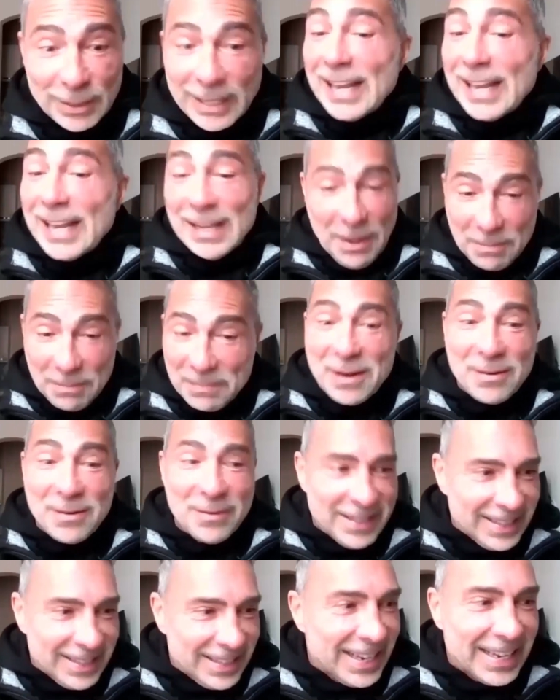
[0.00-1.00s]
getting up
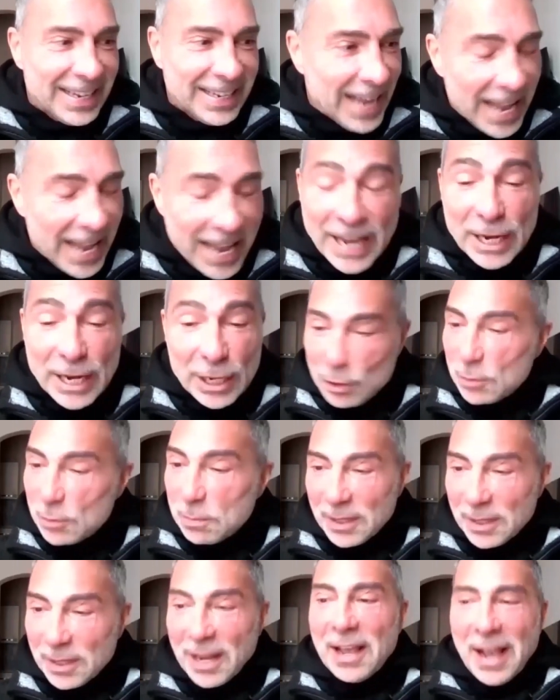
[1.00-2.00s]
there in, in
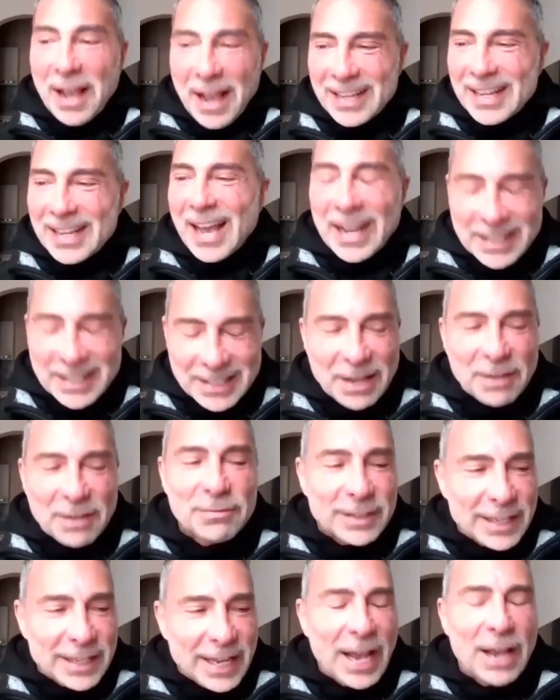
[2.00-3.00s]
age, but I, I, I
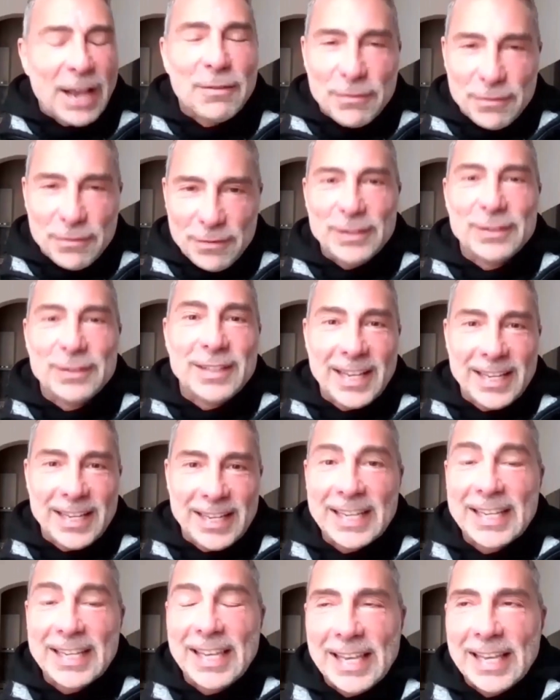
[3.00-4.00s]
definitely, I feel
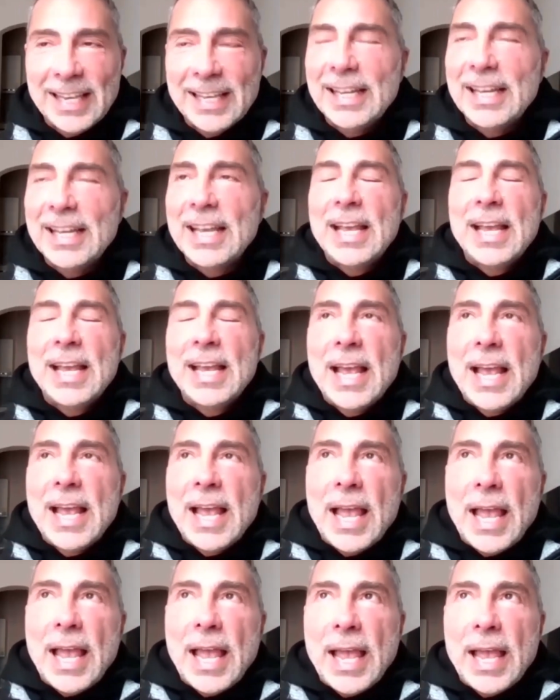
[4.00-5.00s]
like a kid.
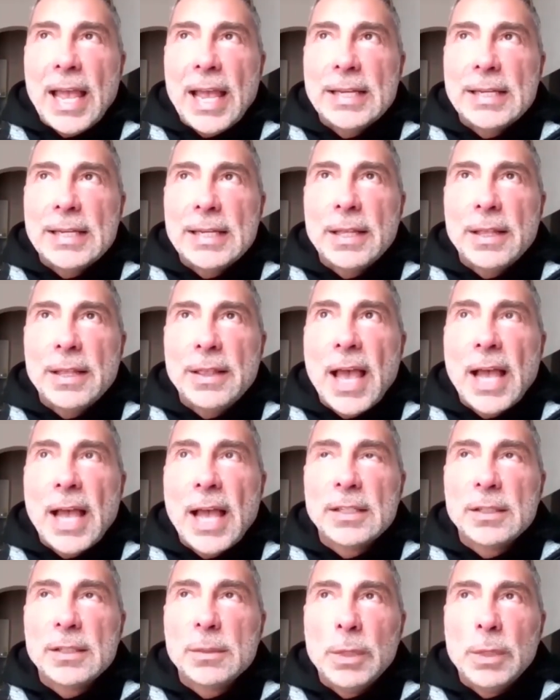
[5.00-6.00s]
And
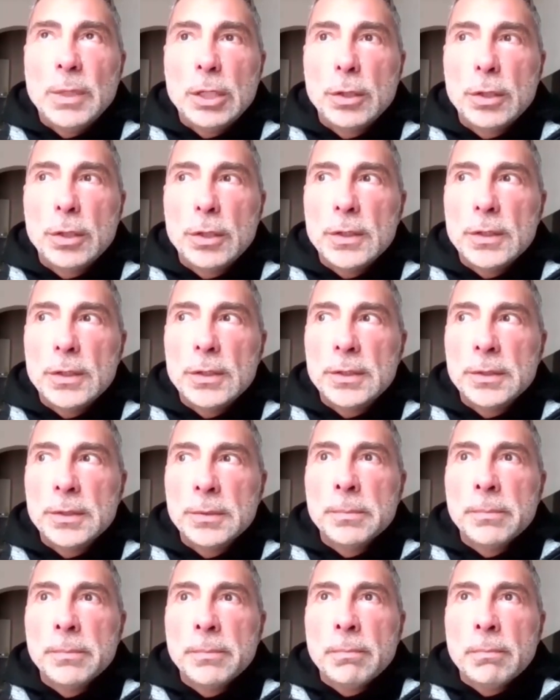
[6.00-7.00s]
that is
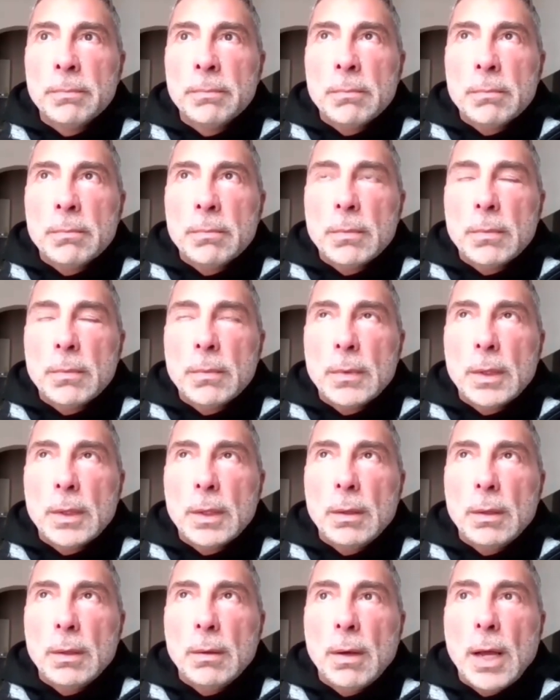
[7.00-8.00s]
because
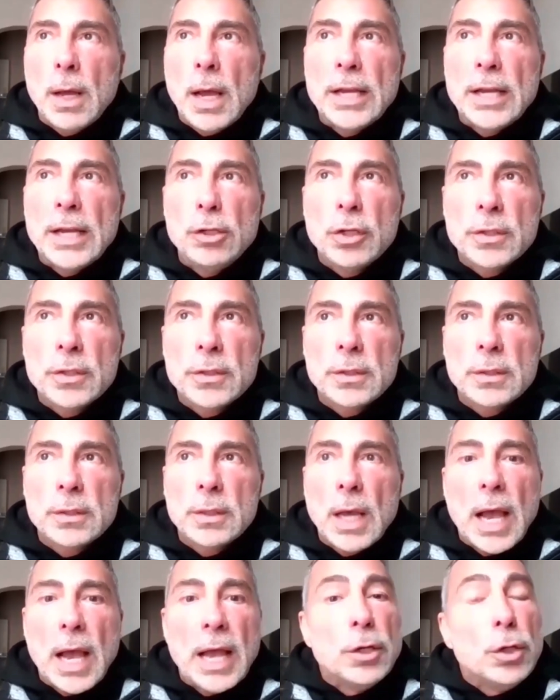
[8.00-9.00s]
I
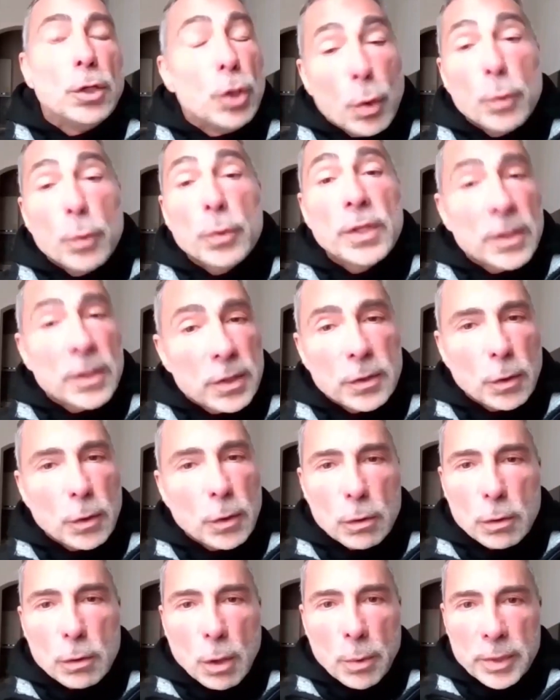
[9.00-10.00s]
just, I know this is
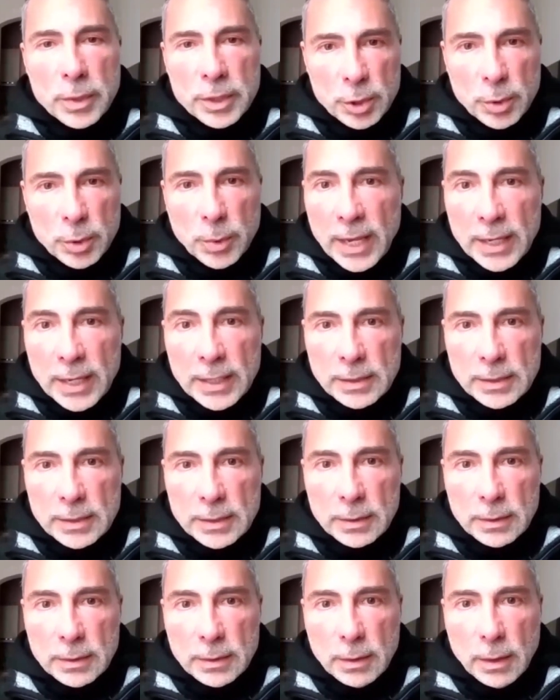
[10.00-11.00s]
all going to end.
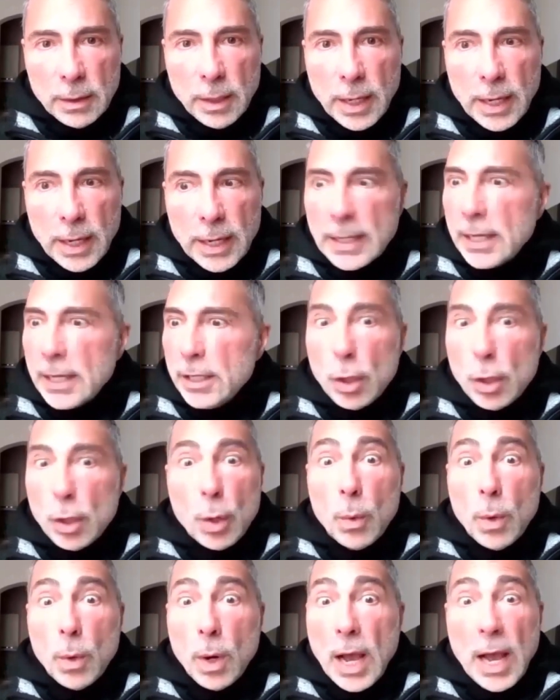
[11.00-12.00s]
And I
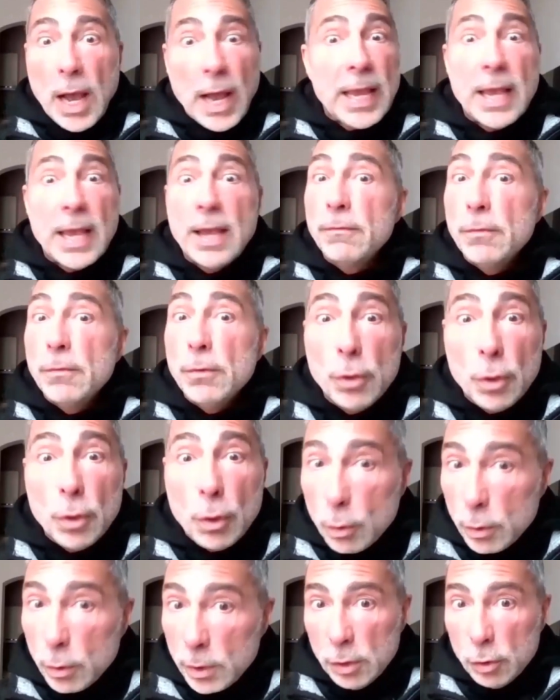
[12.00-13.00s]
know I had
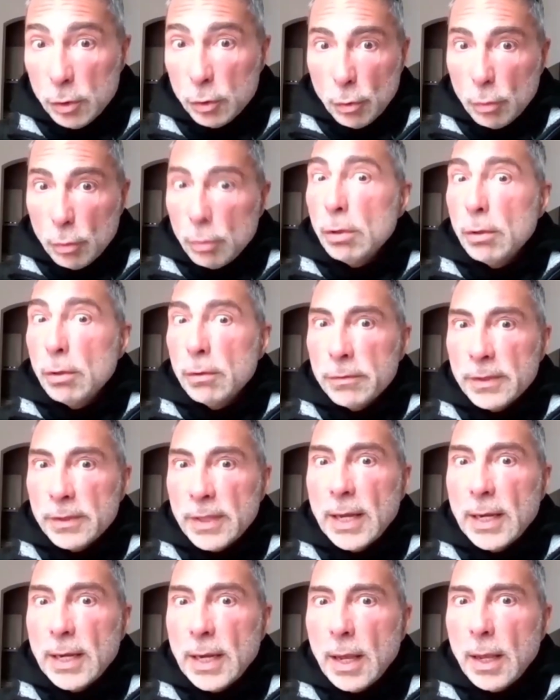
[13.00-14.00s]
no control over
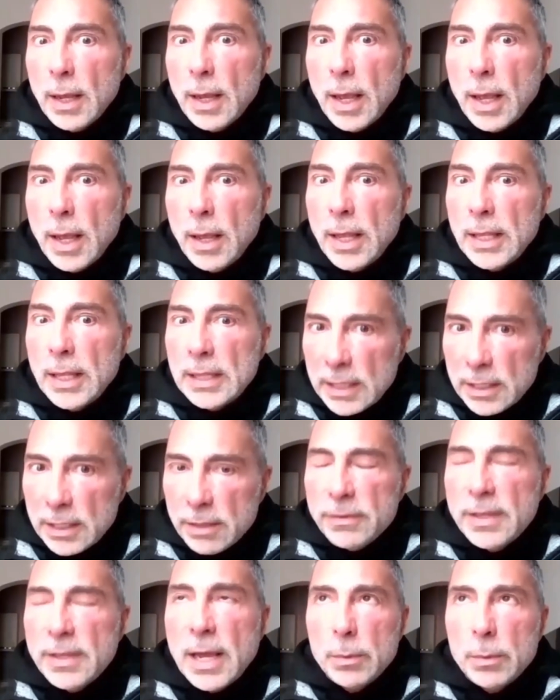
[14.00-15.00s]
that. I, I, I
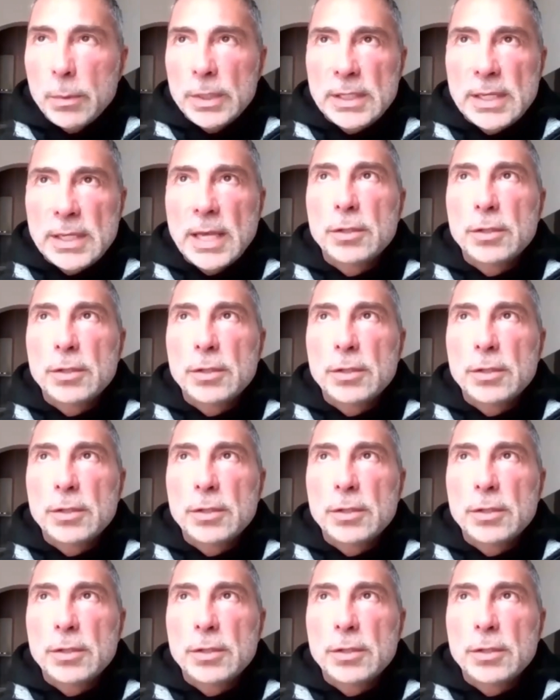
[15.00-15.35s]
lived that with